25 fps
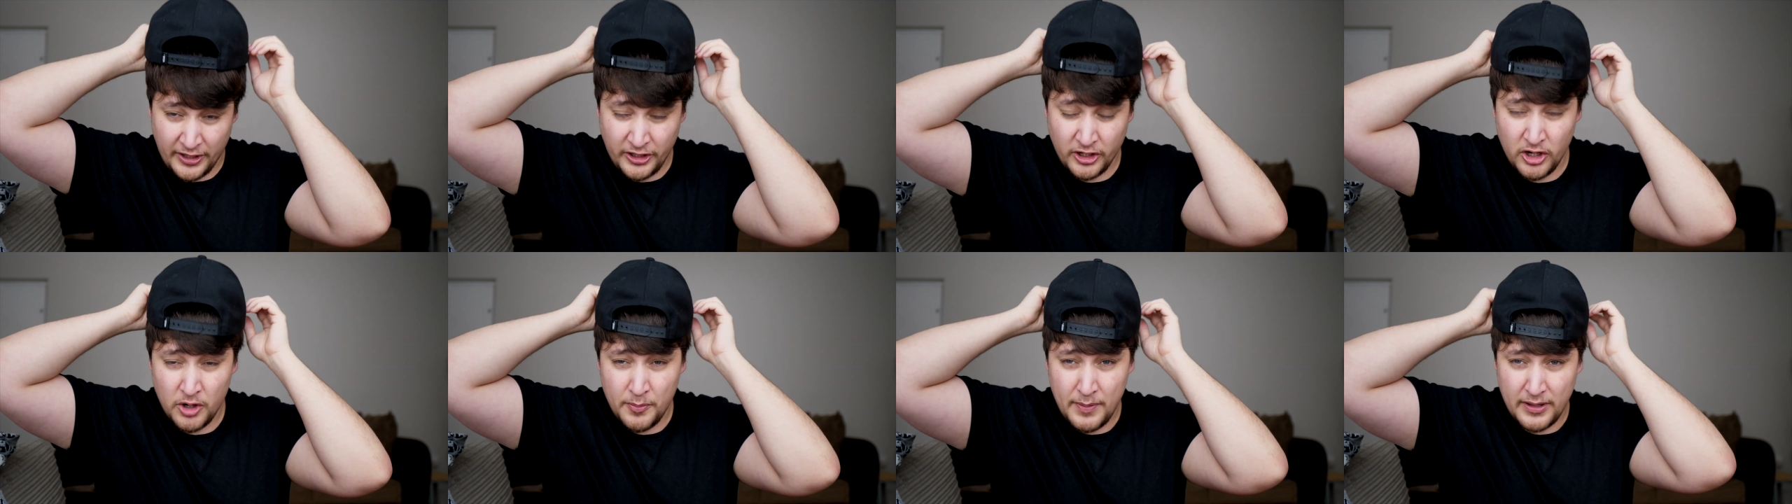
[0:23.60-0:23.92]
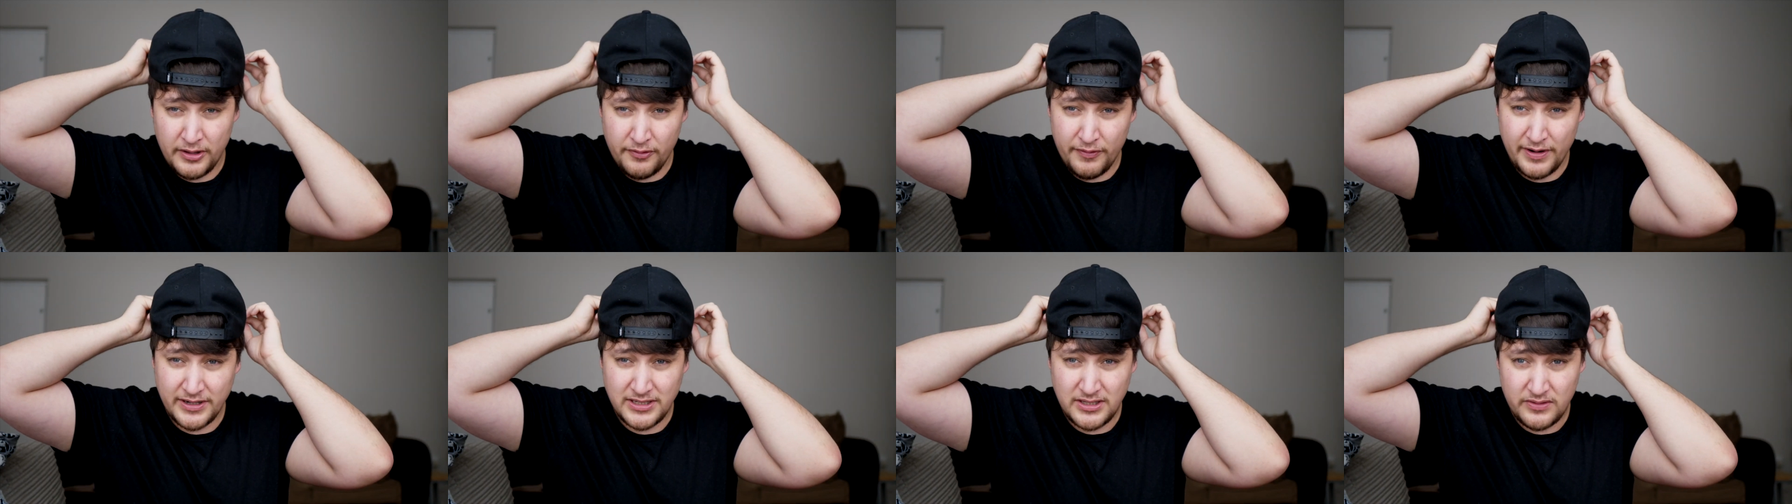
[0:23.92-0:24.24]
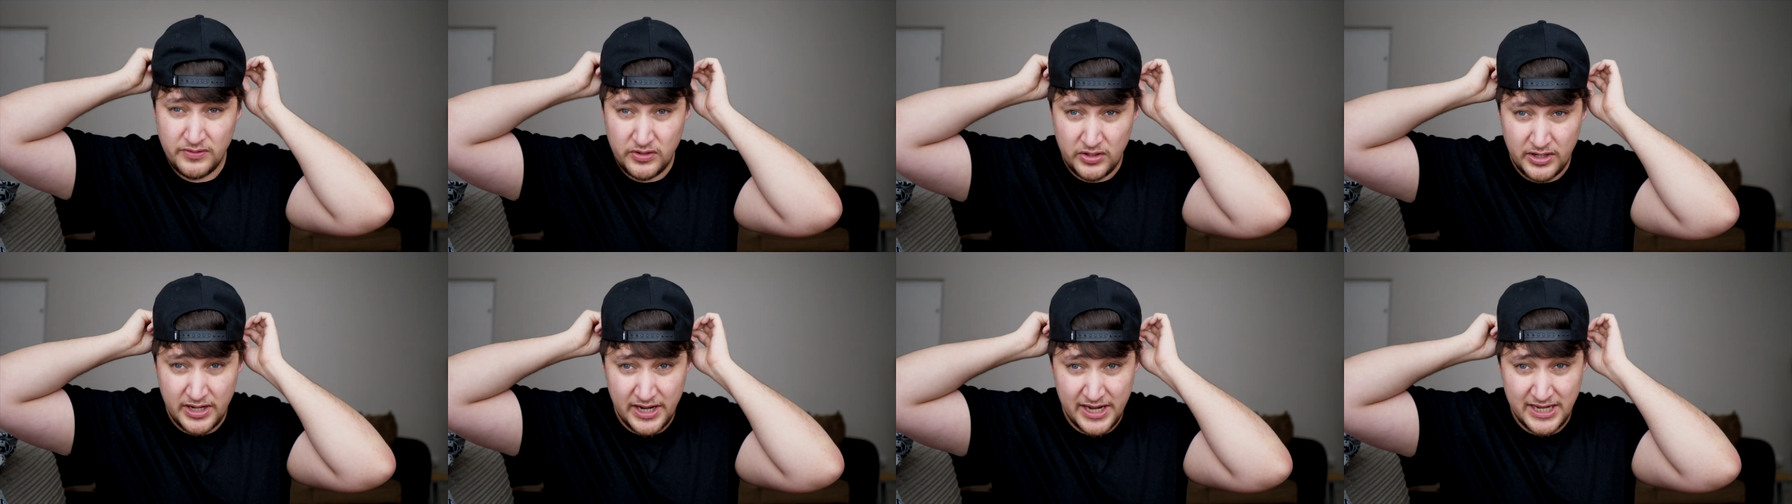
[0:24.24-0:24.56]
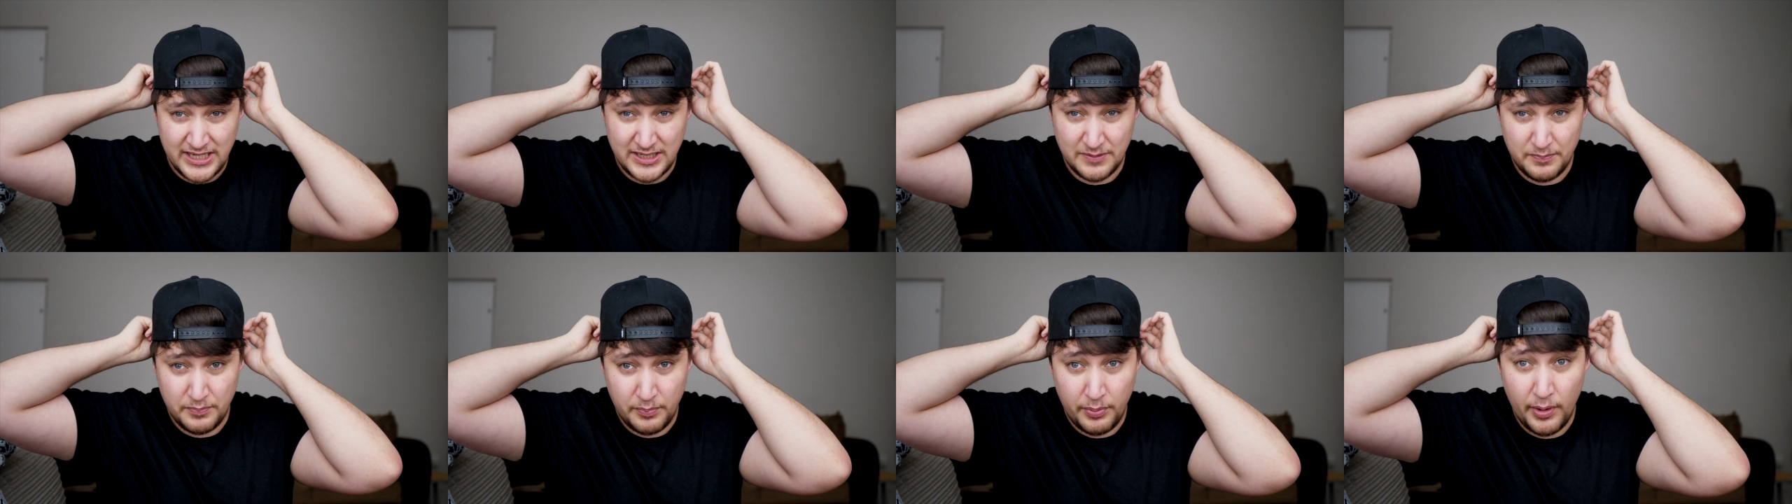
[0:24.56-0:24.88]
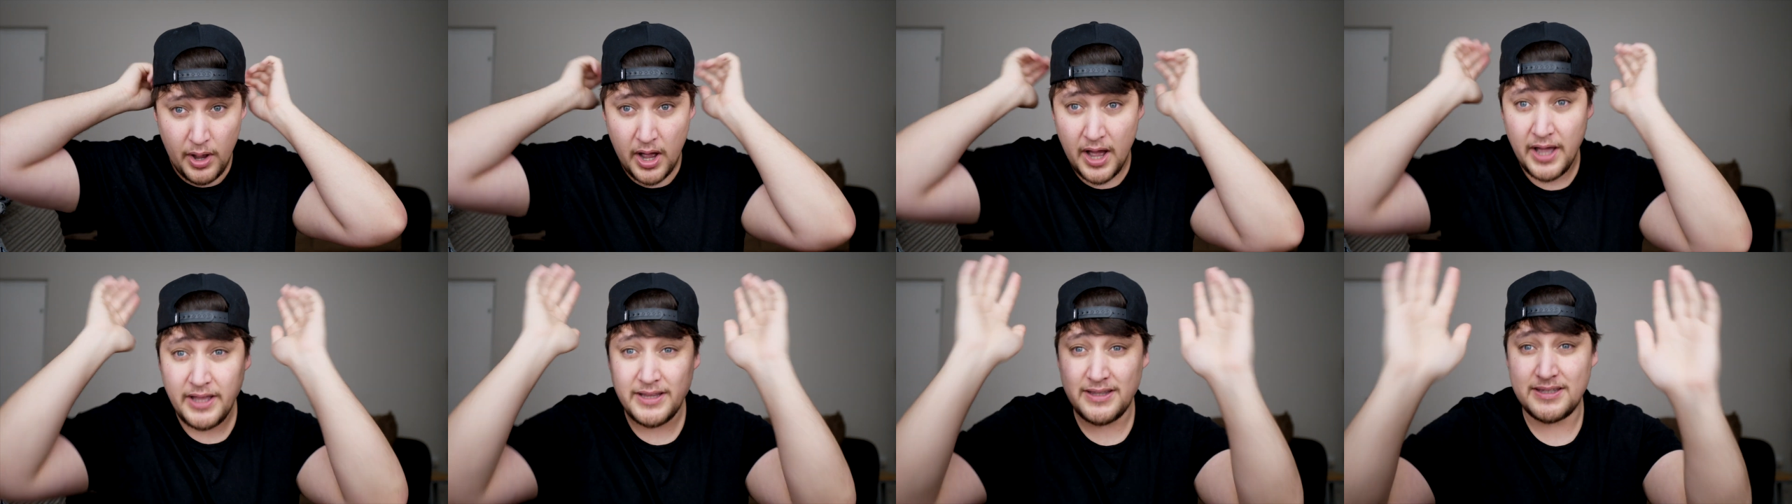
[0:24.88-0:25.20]
I don't know about the rest of you guys,
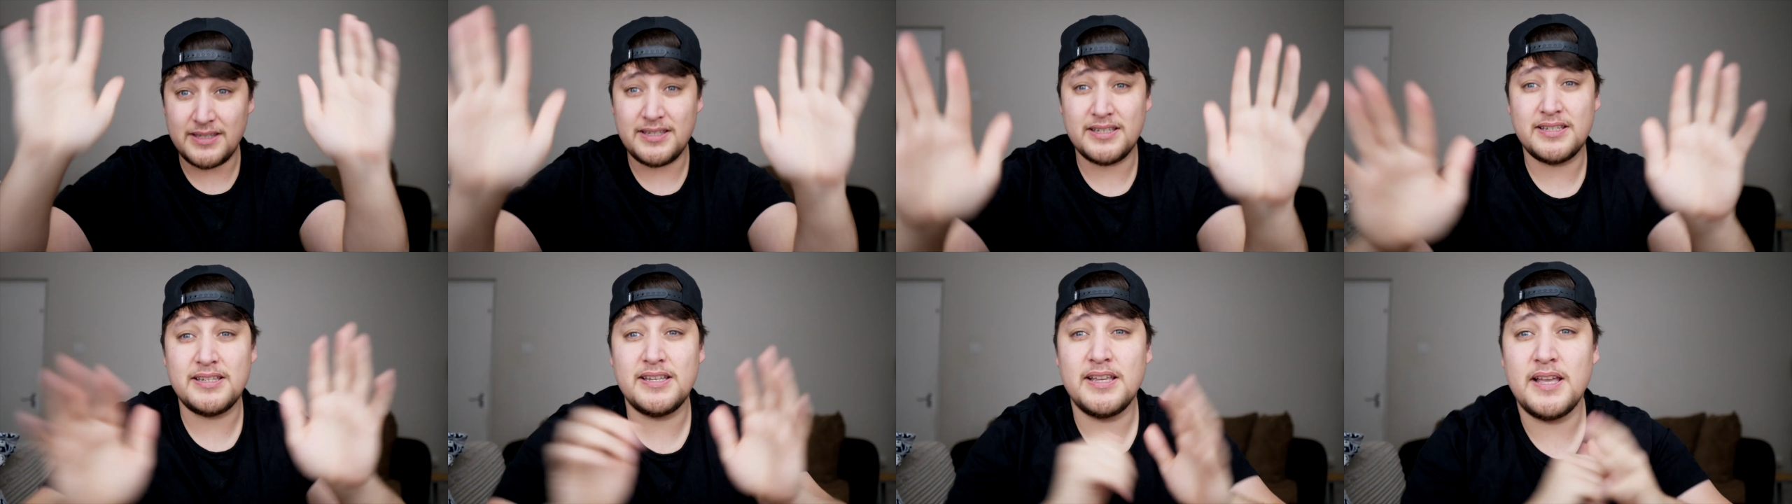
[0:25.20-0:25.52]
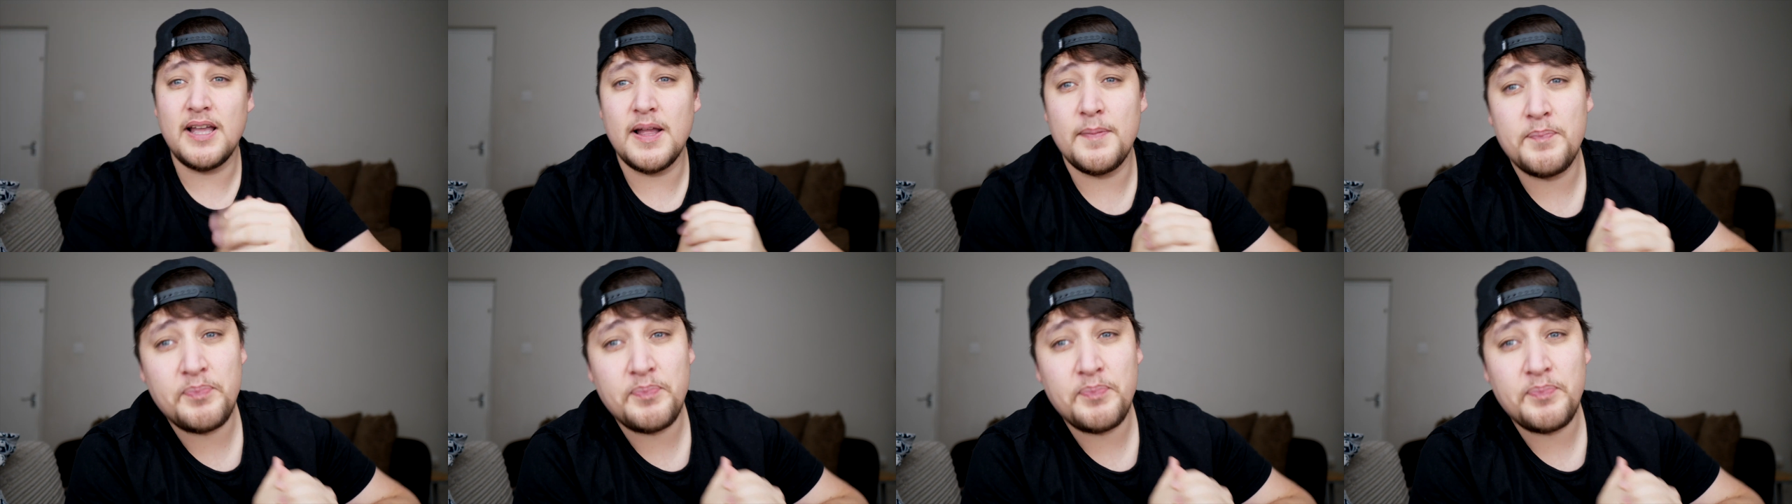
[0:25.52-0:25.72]
but